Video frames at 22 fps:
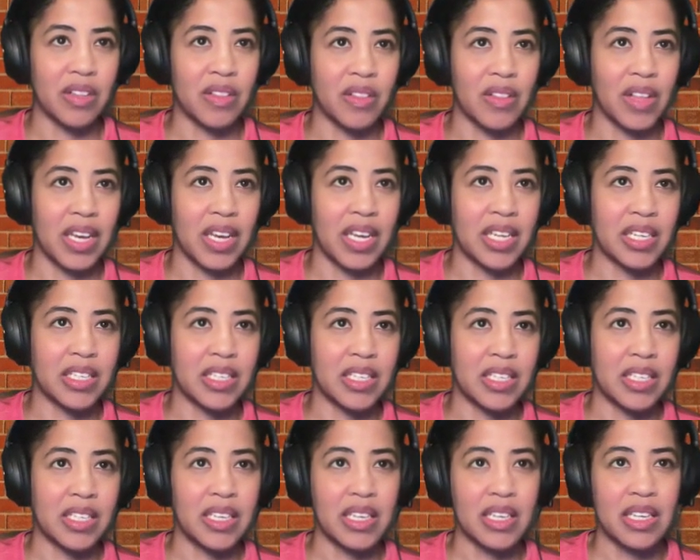like
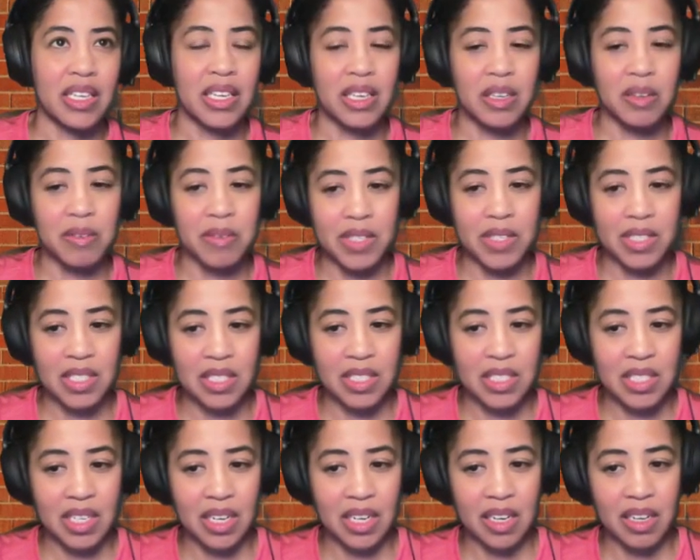he went to
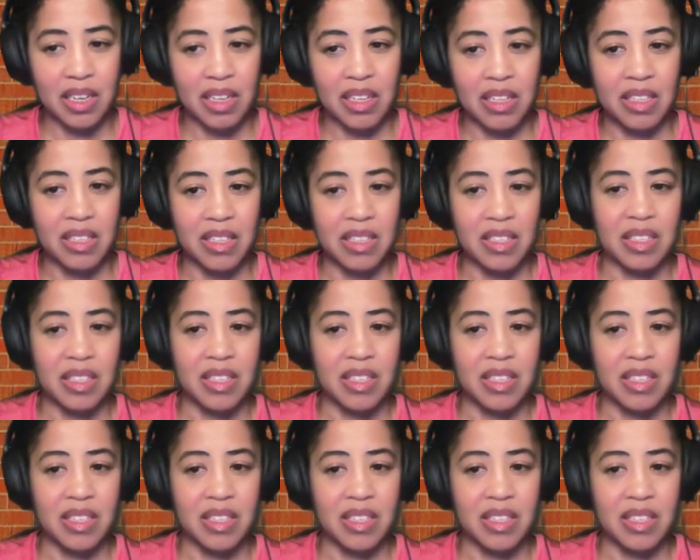jail,